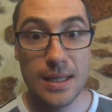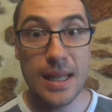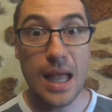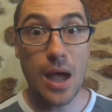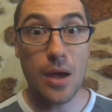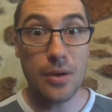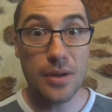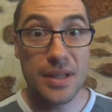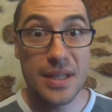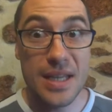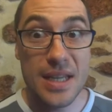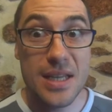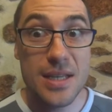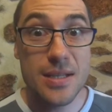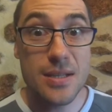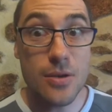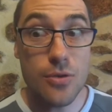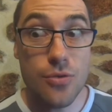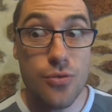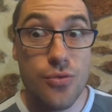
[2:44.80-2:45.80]
Now,
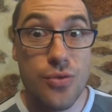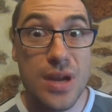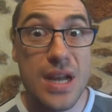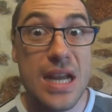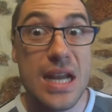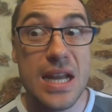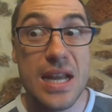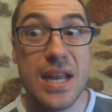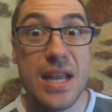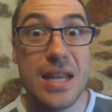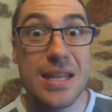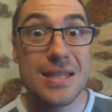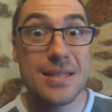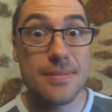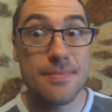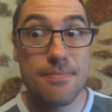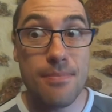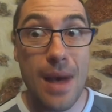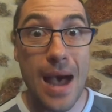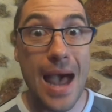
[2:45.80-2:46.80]
this really is
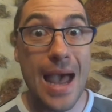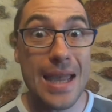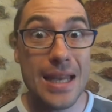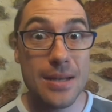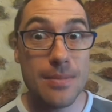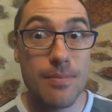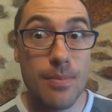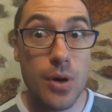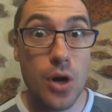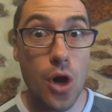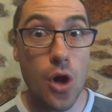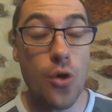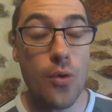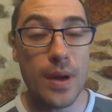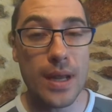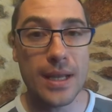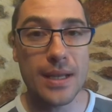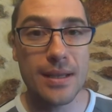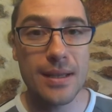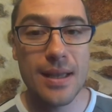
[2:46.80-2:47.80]
mind
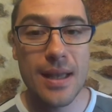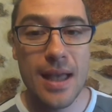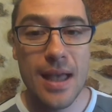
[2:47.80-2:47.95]
blowing.